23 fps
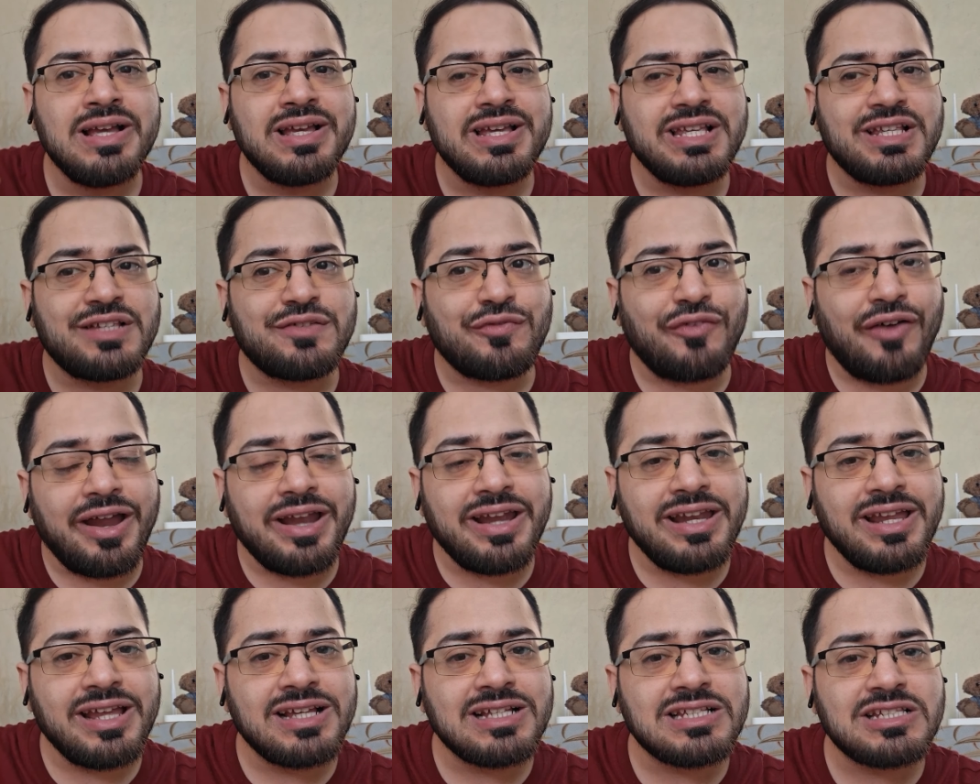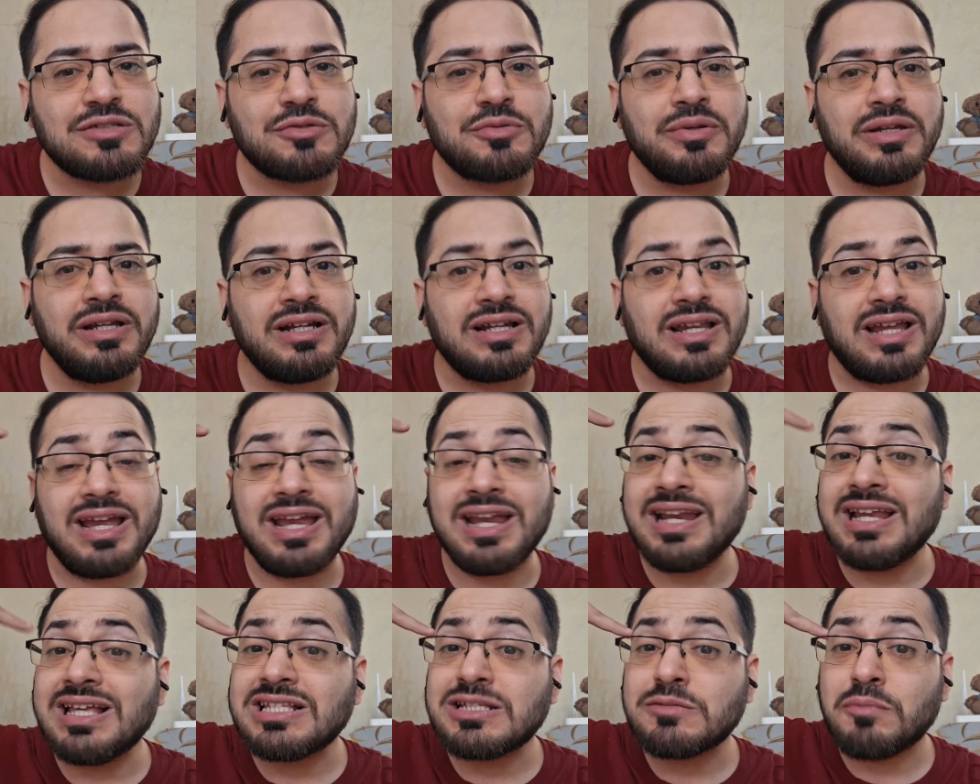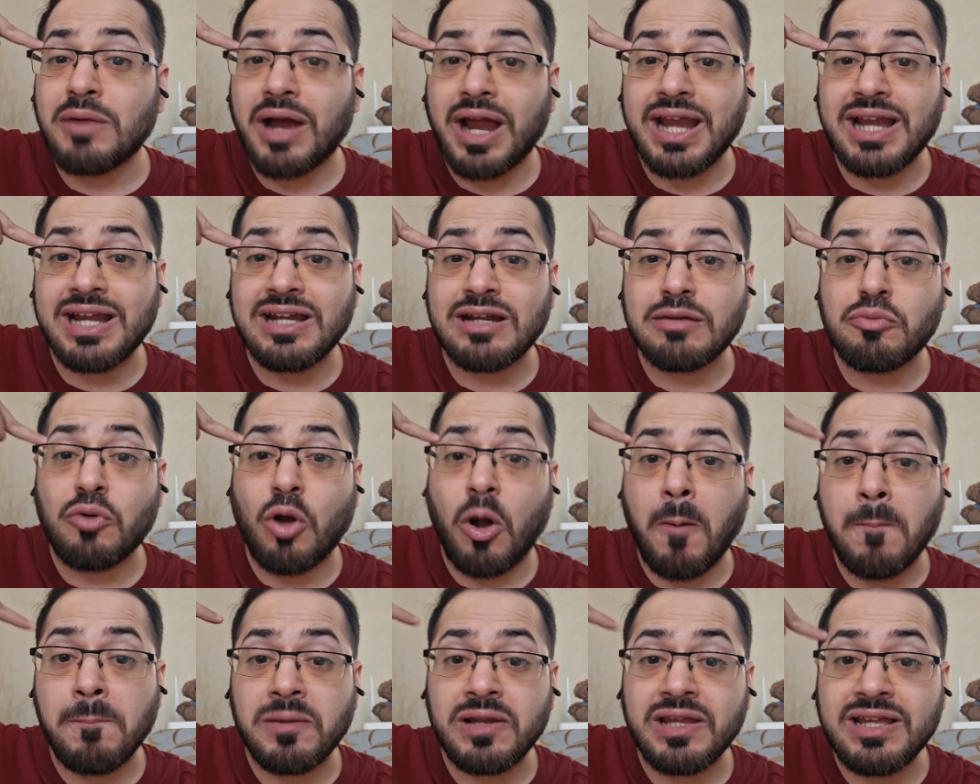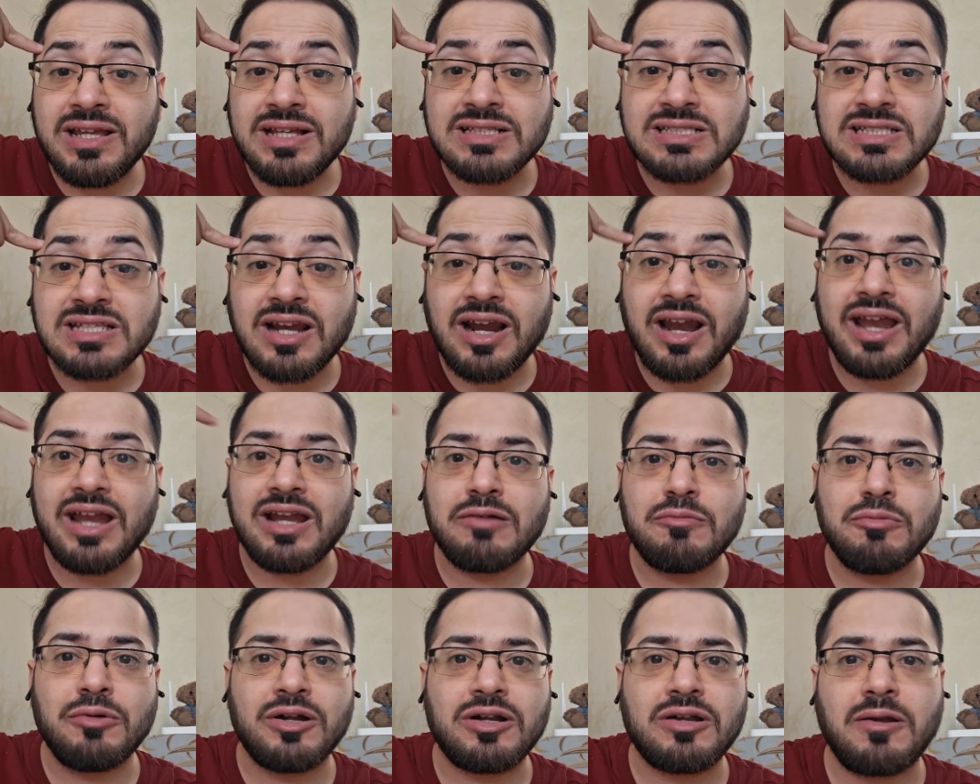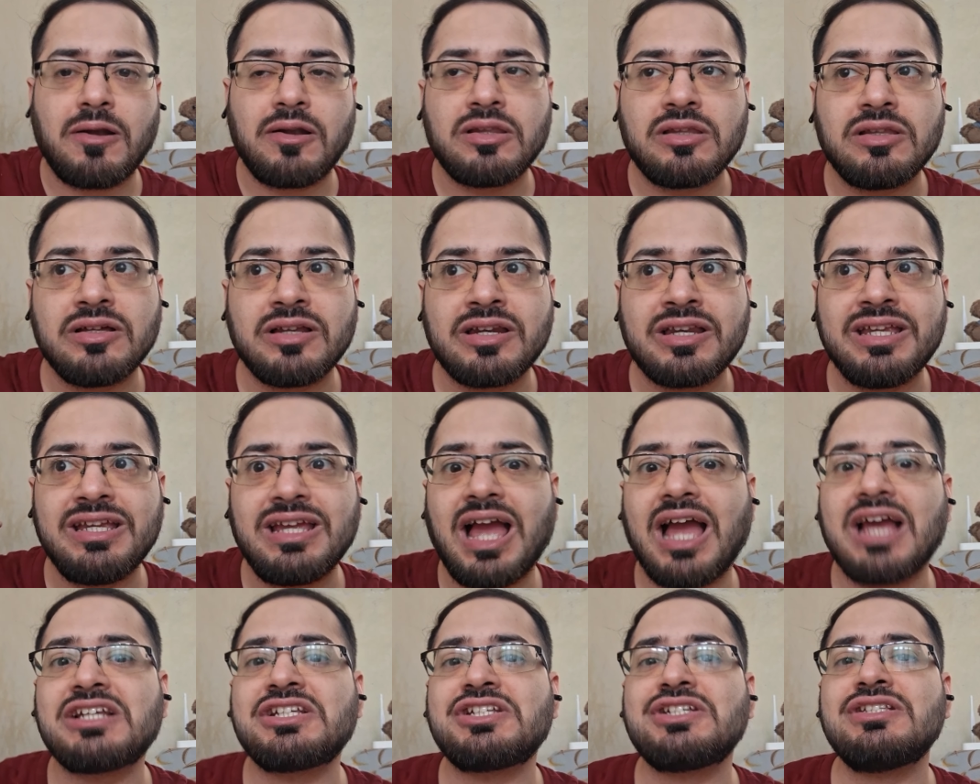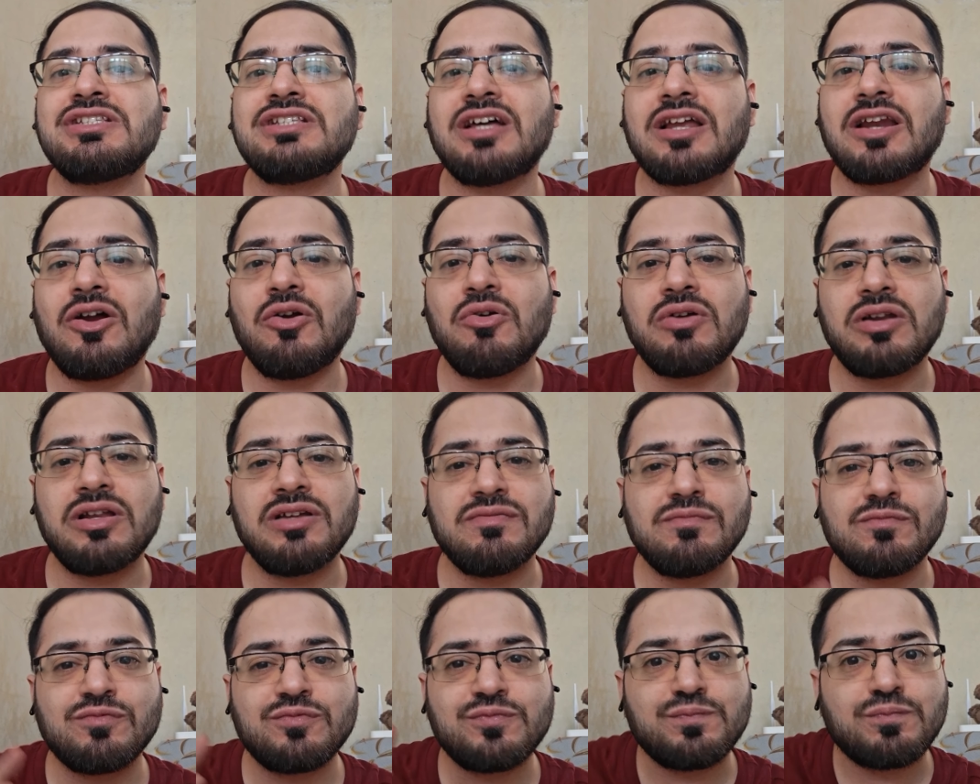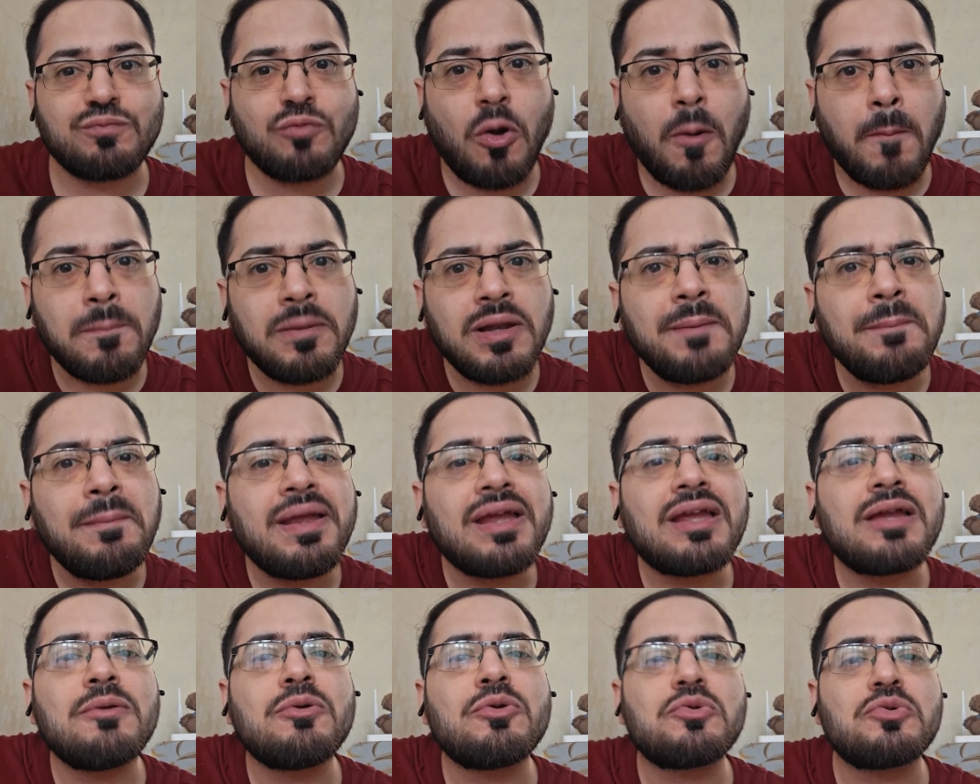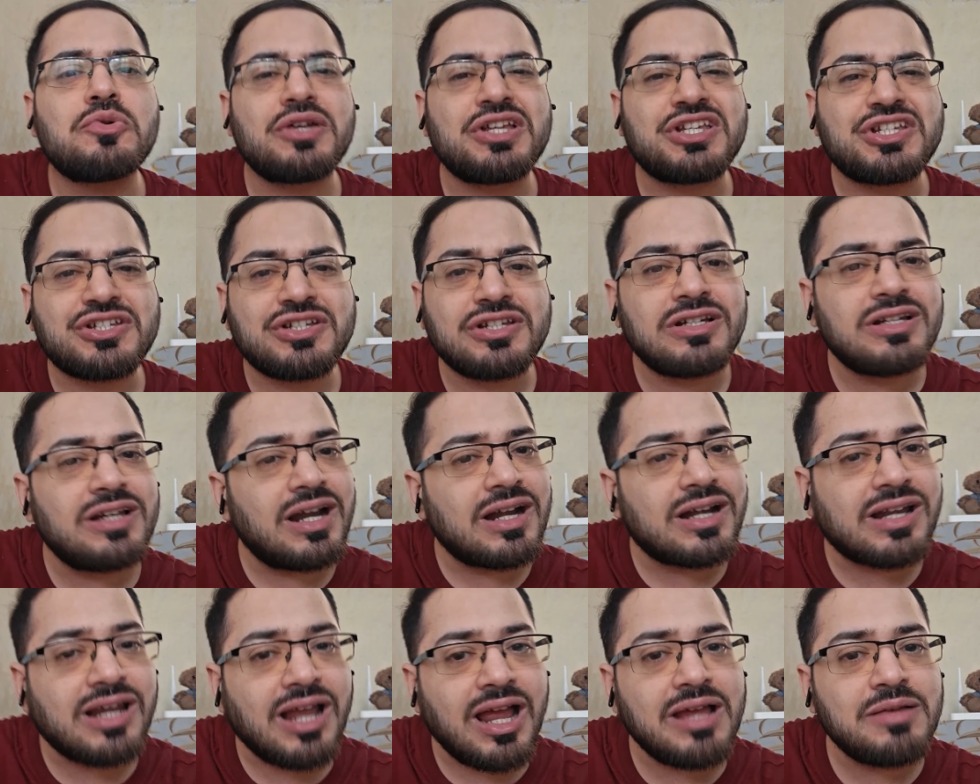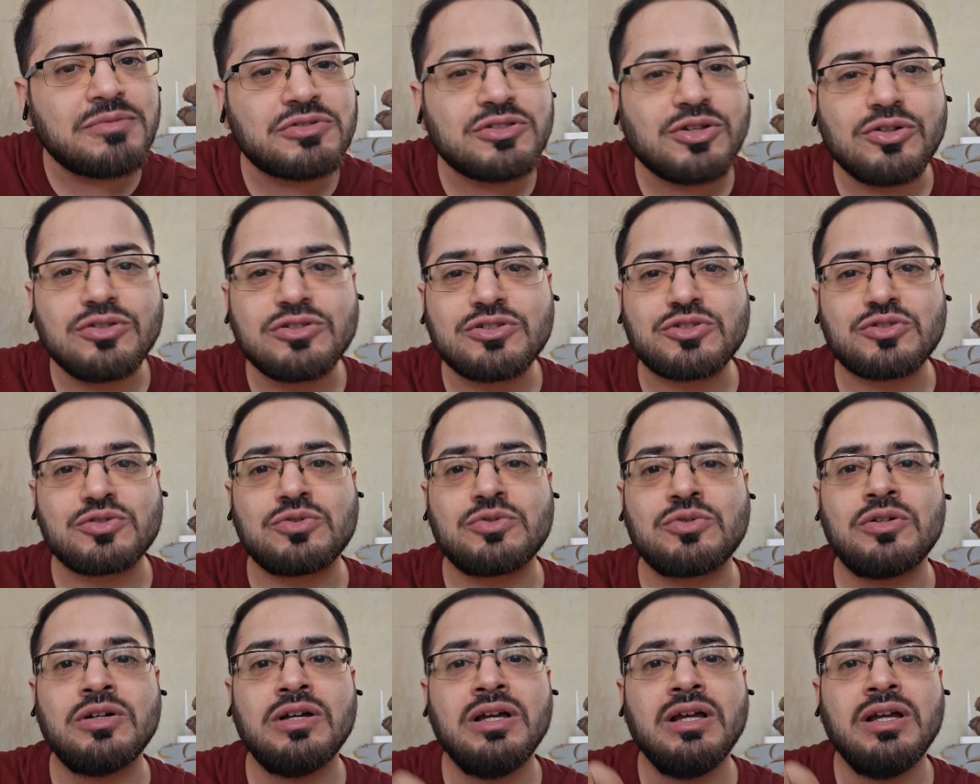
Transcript: he's finding his feet in his mind probably it's right right but the reactions around him probably make him question at times also